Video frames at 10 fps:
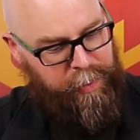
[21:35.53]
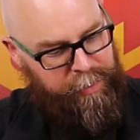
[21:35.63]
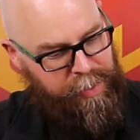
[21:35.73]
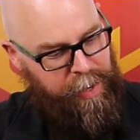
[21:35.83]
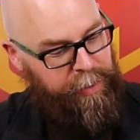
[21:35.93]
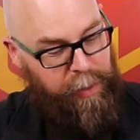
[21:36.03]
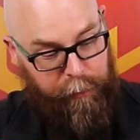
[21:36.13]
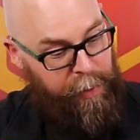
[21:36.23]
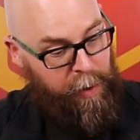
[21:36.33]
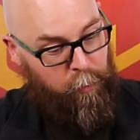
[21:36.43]
yeah, I
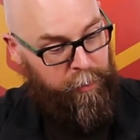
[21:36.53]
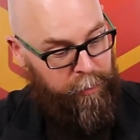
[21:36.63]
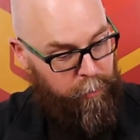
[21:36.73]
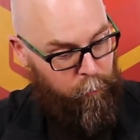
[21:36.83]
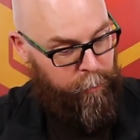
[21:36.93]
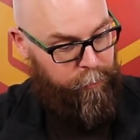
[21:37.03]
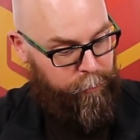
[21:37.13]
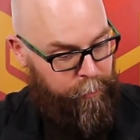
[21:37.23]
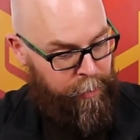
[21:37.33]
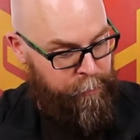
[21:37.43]
got that one
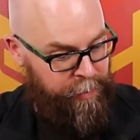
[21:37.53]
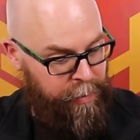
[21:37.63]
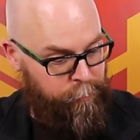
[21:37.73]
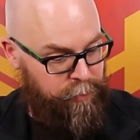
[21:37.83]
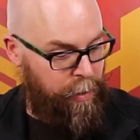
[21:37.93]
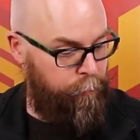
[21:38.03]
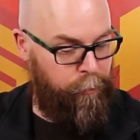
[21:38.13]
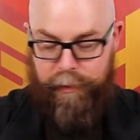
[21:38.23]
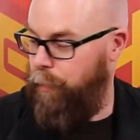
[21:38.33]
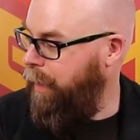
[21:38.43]
with my game
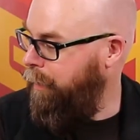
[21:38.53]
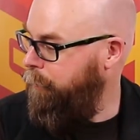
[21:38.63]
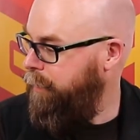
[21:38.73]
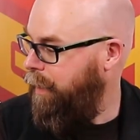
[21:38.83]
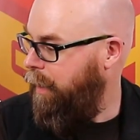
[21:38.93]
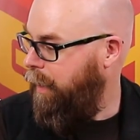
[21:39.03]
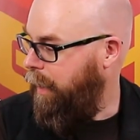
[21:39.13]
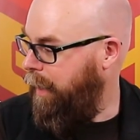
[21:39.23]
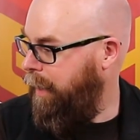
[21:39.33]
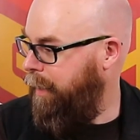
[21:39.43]
topper as well.
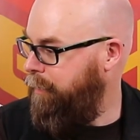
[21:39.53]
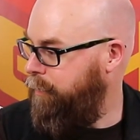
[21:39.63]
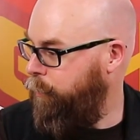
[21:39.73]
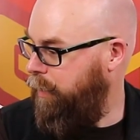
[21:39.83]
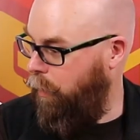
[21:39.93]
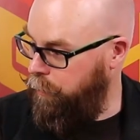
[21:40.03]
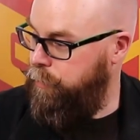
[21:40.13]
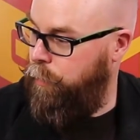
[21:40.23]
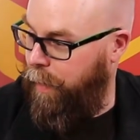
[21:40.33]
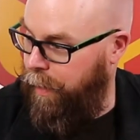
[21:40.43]
And we
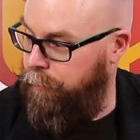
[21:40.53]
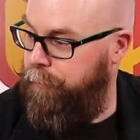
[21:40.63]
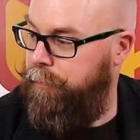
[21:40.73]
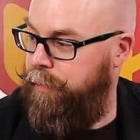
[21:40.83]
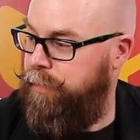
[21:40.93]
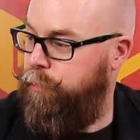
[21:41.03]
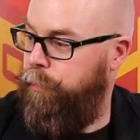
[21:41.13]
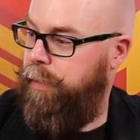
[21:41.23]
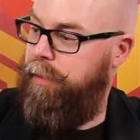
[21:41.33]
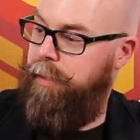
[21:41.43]
also have this
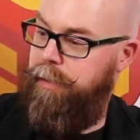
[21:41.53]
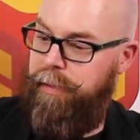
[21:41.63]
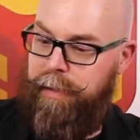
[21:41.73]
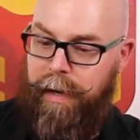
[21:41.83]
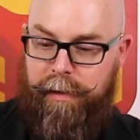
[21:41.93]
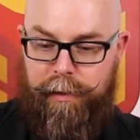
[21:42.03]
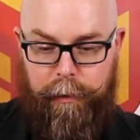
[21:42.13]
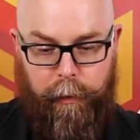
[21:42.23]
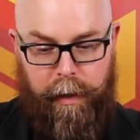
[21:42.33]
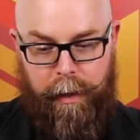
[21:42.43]
really nice
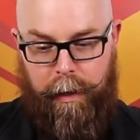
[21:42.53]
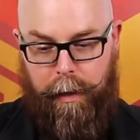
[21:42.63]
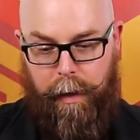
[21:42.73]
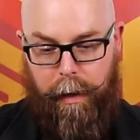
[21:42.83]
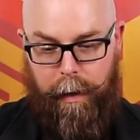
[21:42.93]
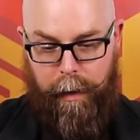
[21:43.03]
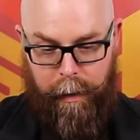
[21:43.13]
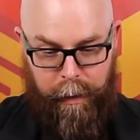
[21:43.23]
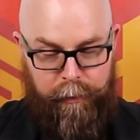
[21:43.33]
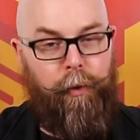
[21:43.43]
looking
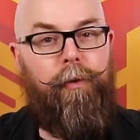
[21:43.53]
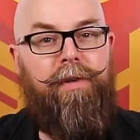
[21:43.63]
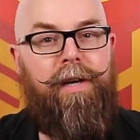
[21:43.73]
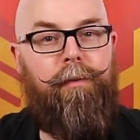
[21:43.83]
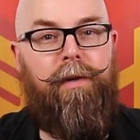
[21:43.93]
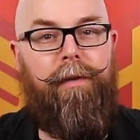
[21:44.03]
turntable.